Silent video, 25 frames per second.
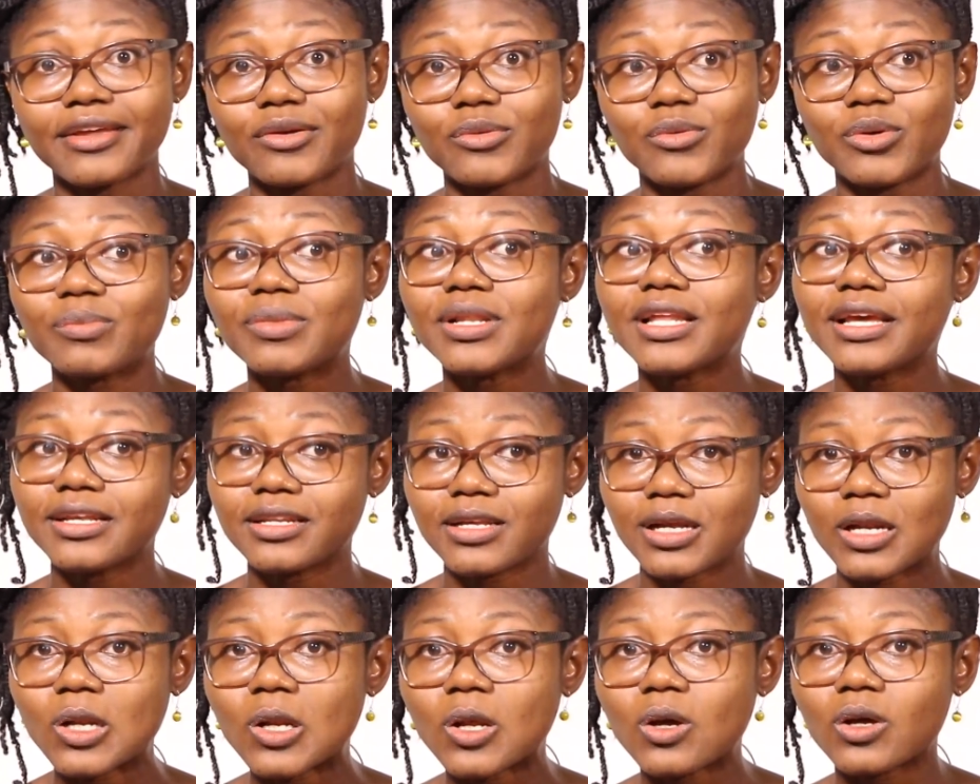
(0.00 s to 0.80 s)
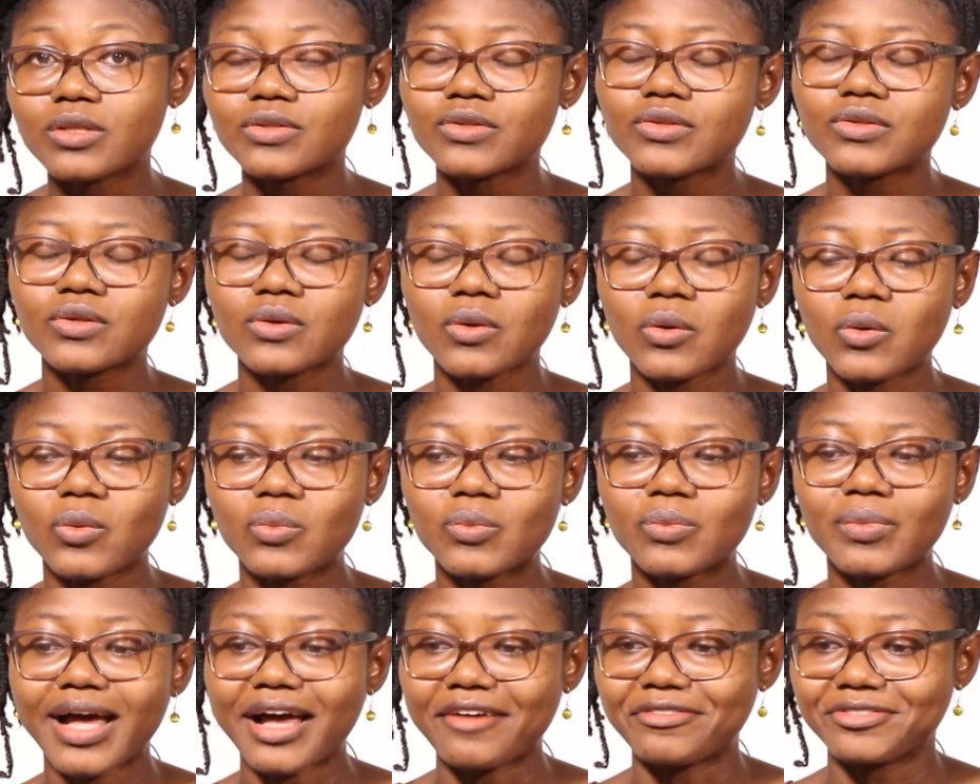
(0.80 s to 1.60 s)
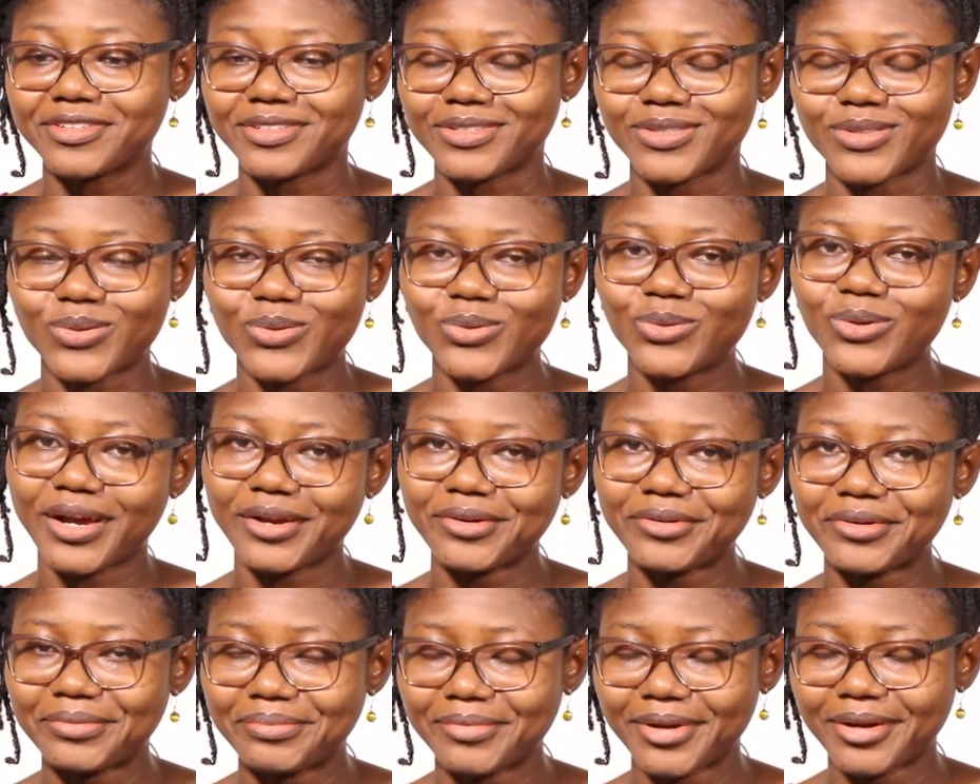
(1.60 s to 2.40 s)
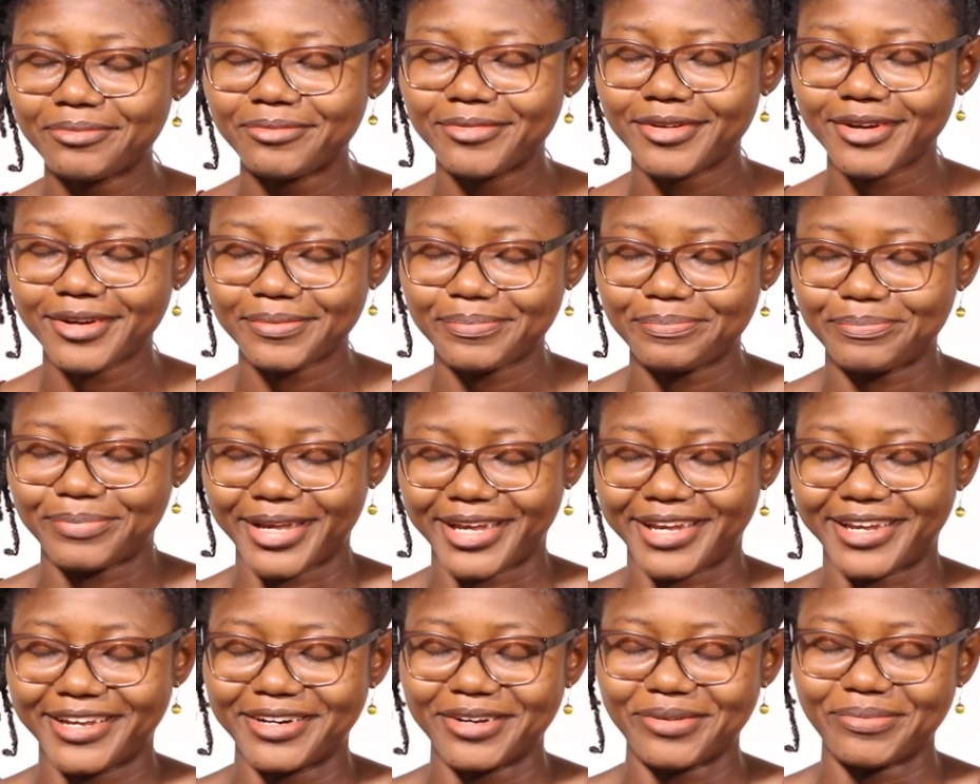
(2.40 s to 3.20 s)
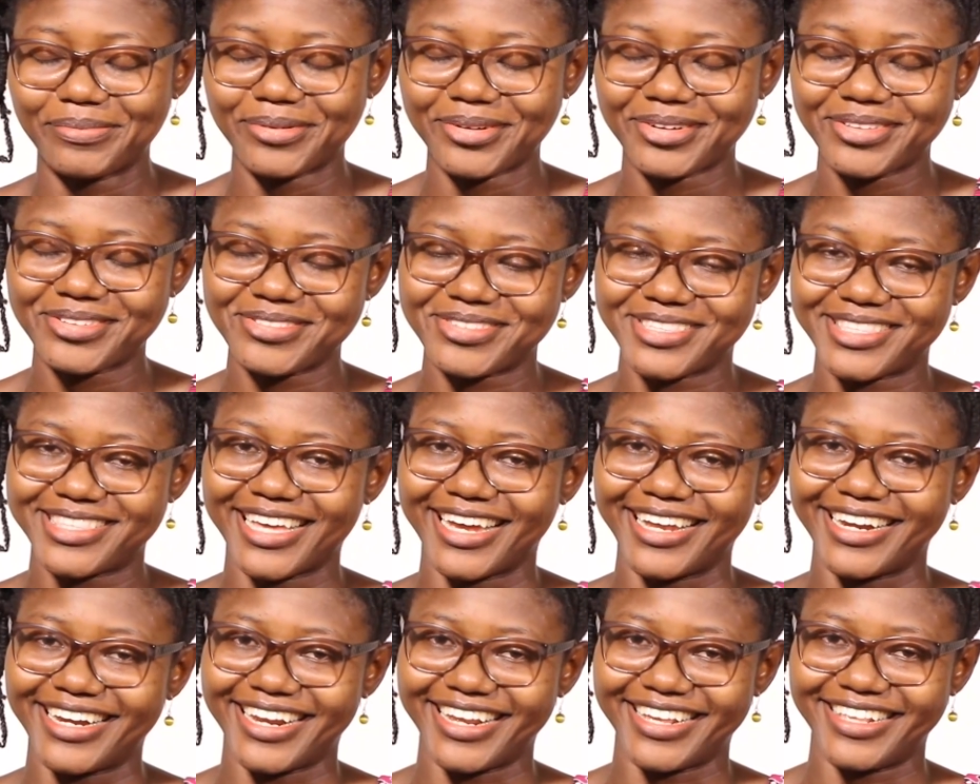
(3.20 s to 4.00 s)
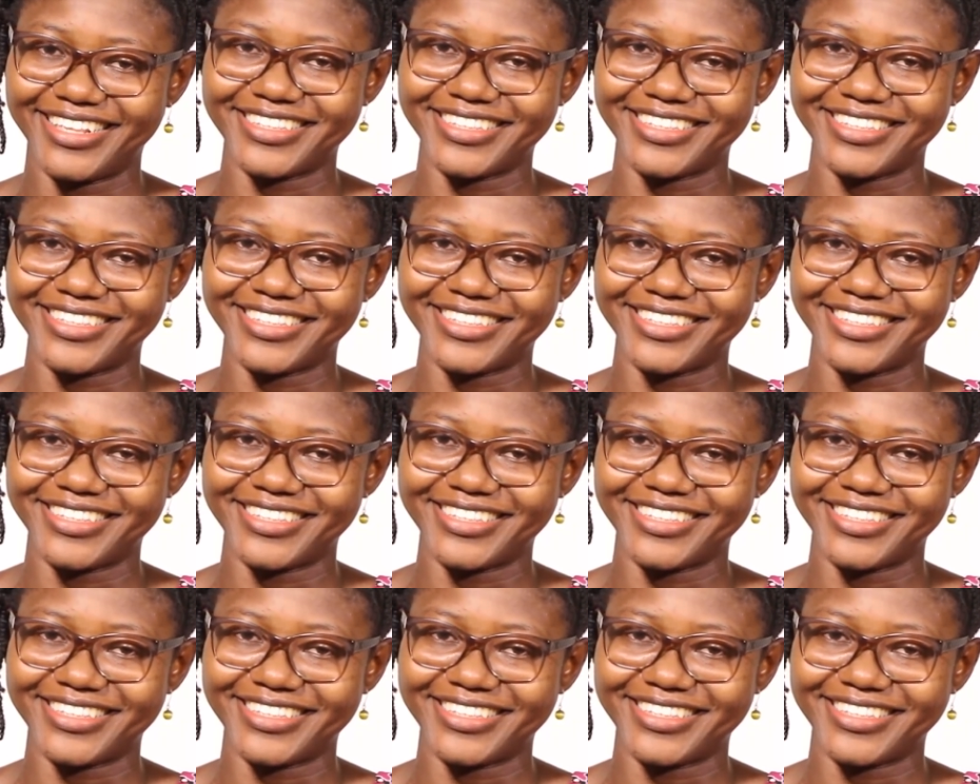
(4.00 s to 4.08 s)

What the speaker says: We played a lot. So after school, I don't remember picking a book to study.